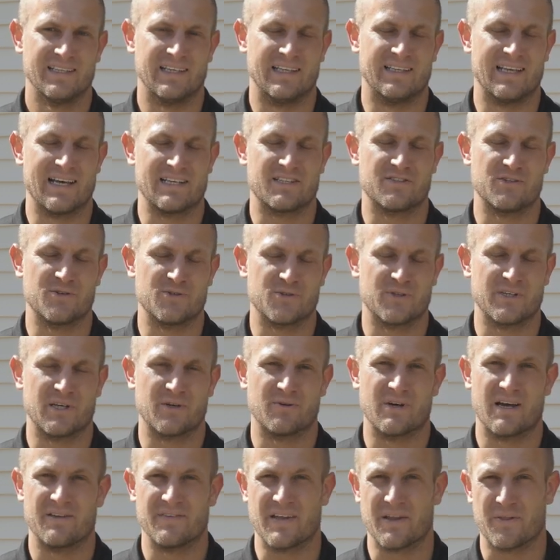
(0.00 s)
And that's usually
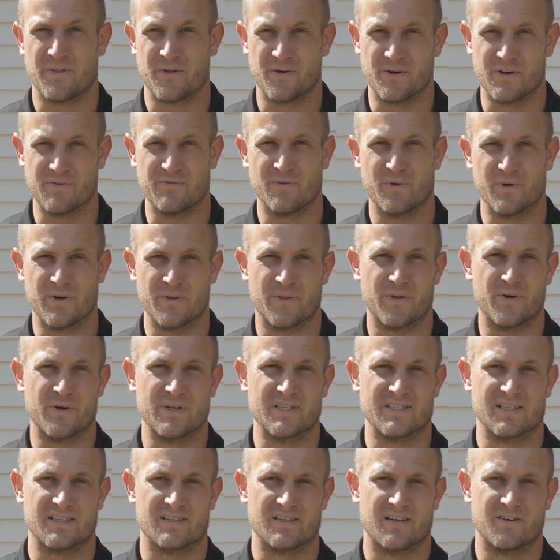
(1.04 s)
around that thirty-four to
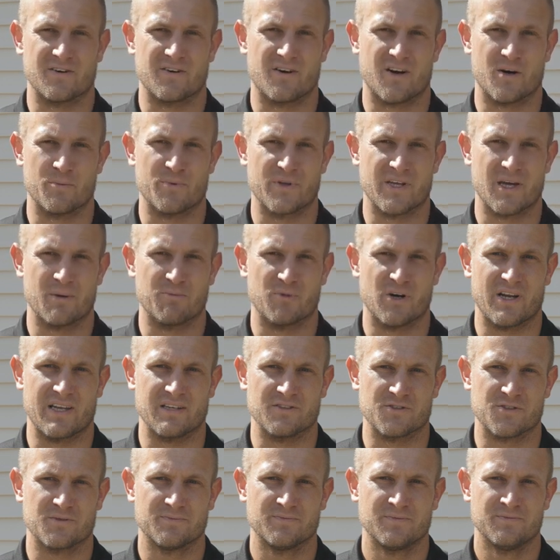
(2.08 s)
thirty-six hundred R P M
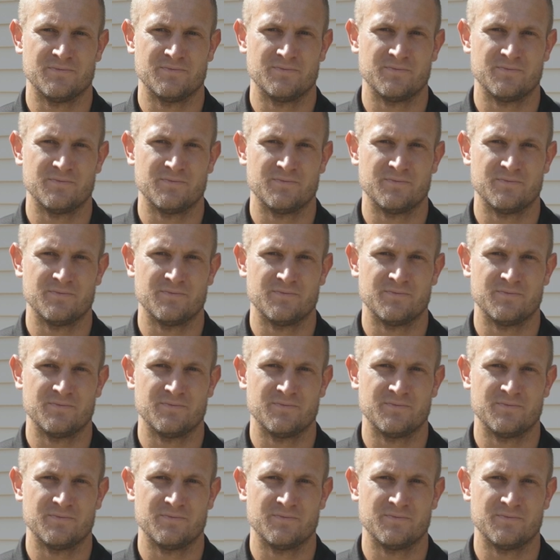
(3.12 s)
range.